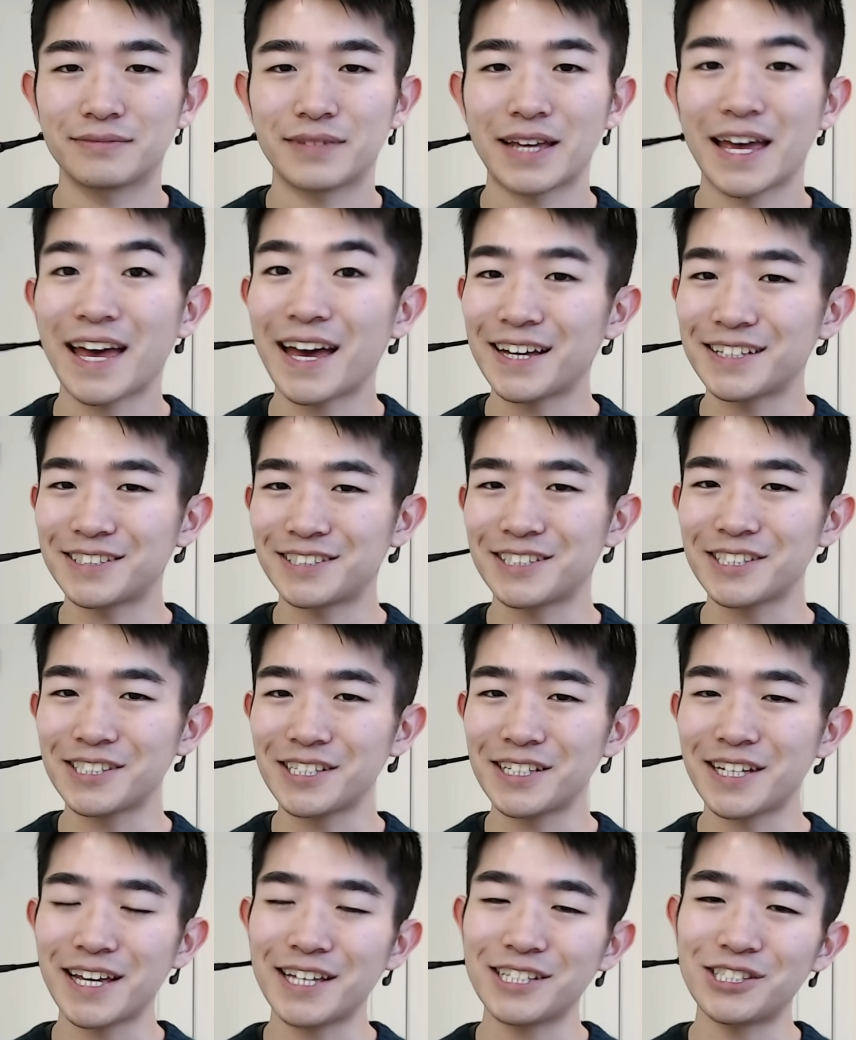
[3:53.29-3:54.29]
And just
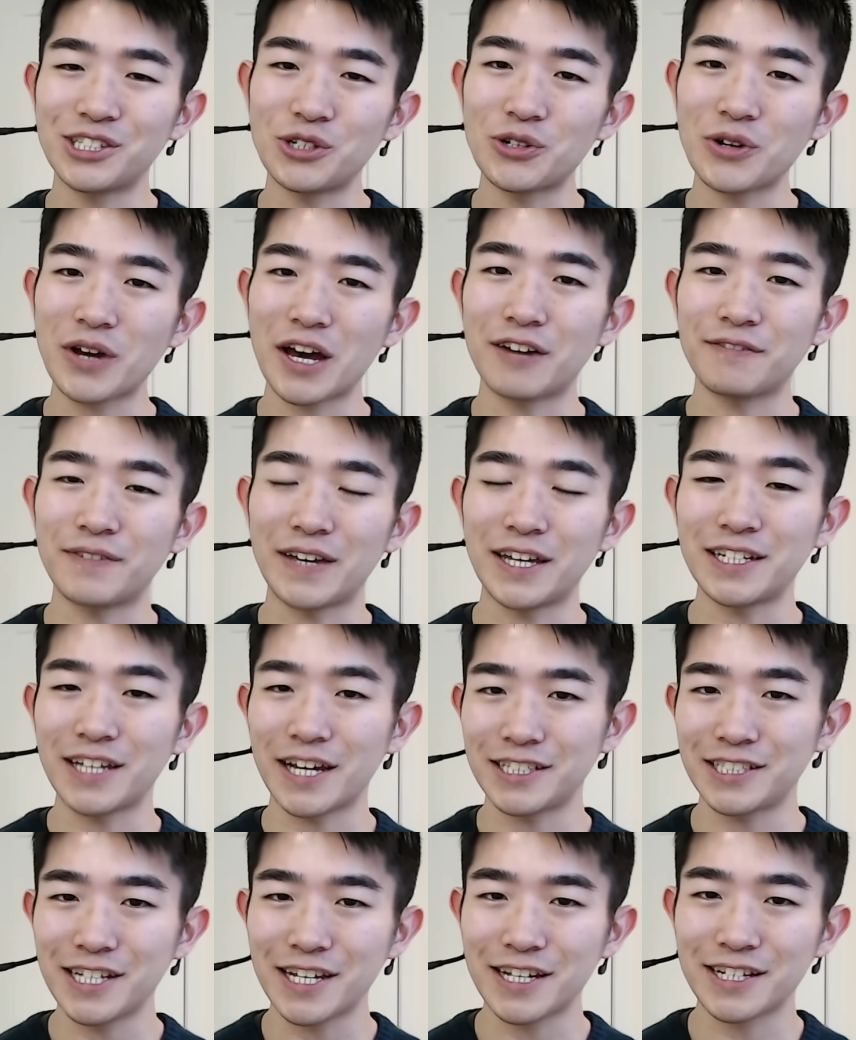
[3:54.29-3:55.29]
in case you don't have any
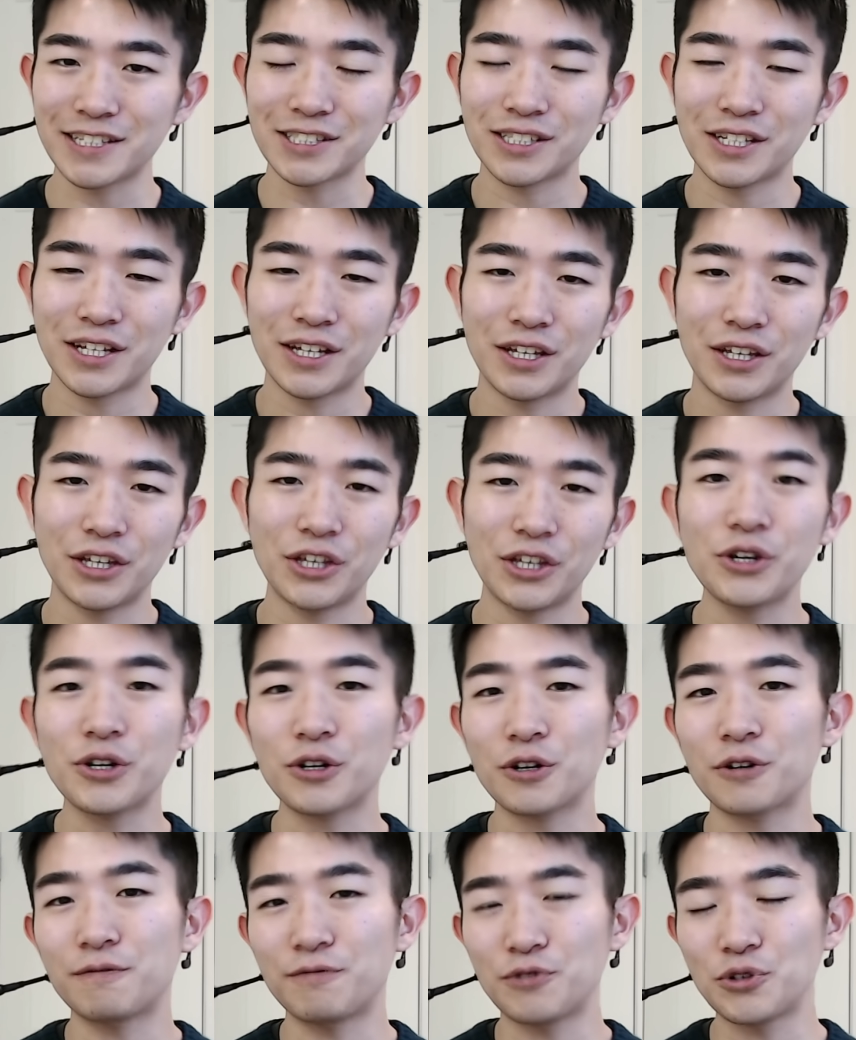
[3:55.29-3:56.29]
ideas, here
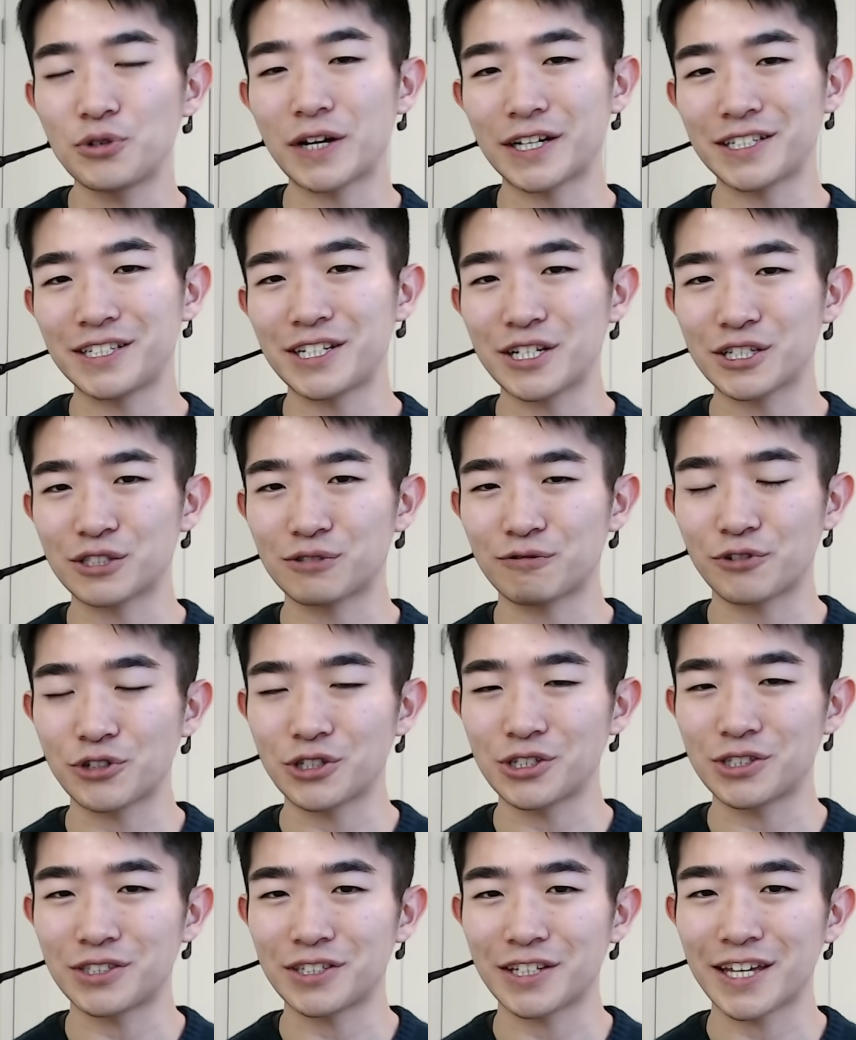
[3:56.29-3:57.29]
are a few ideas for
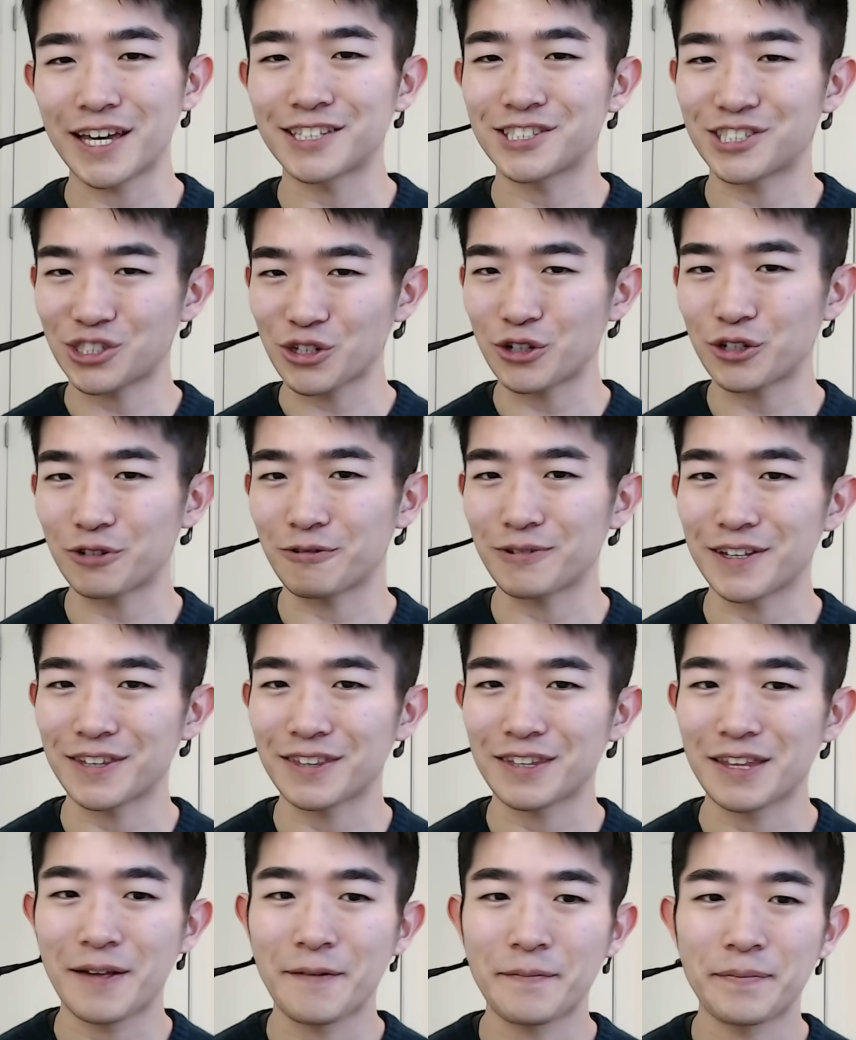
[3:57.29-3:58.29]
you to get started
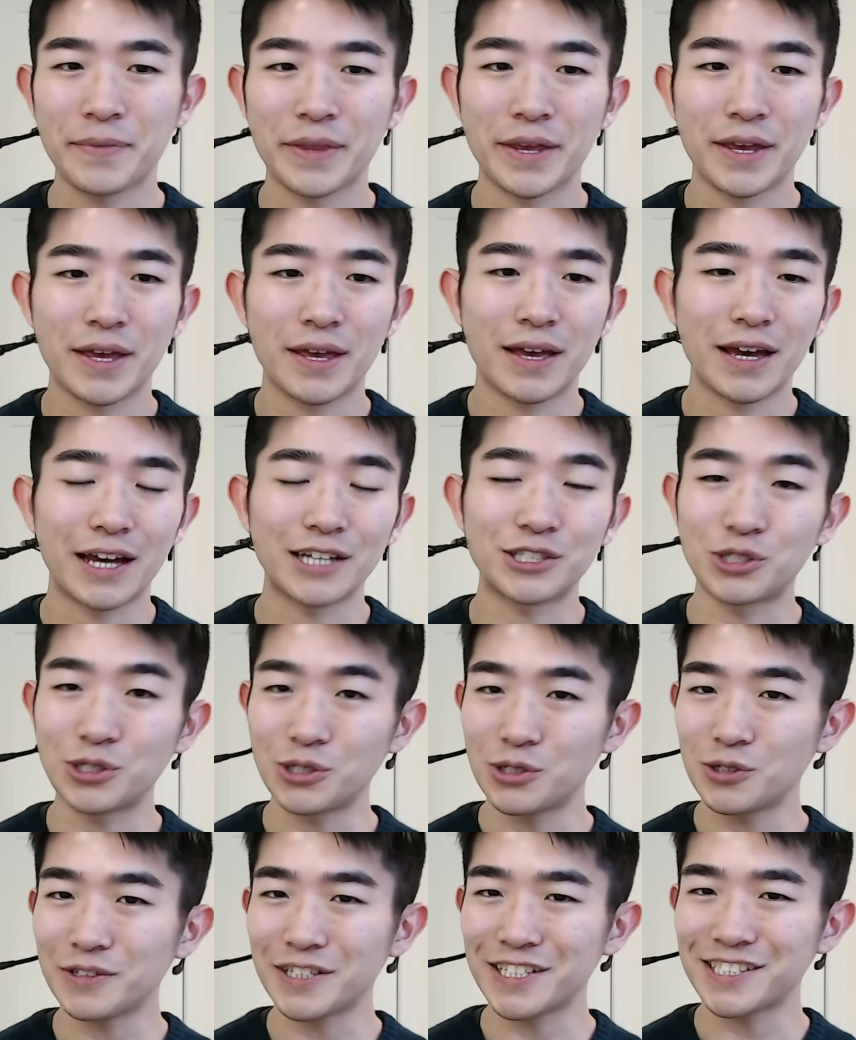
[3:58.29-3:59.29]
with. A
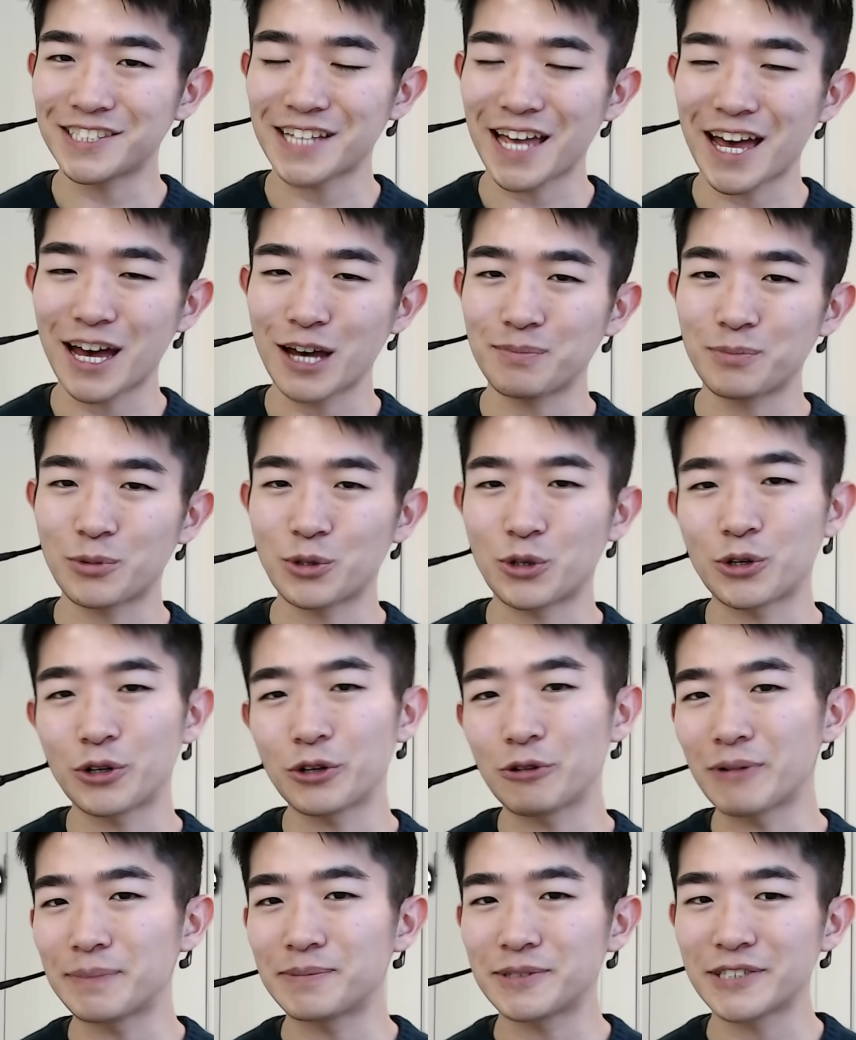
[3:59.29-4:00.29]
to-do list app or
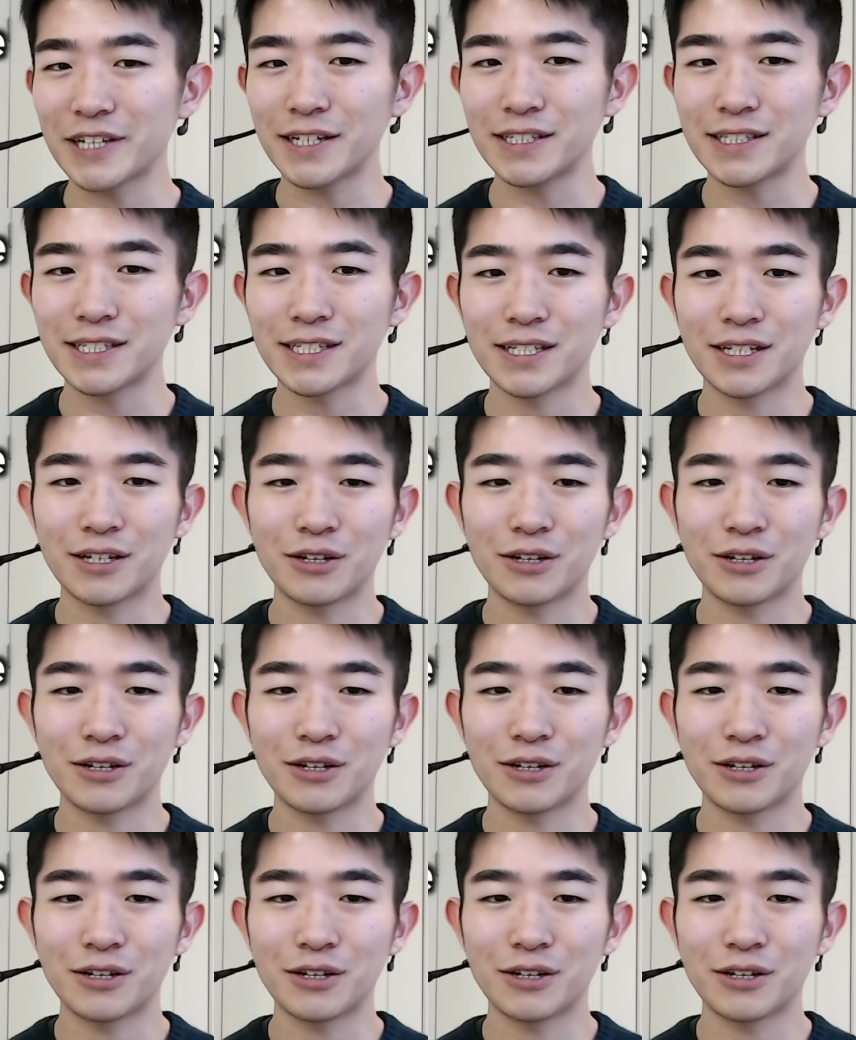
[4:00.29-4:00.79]
a website,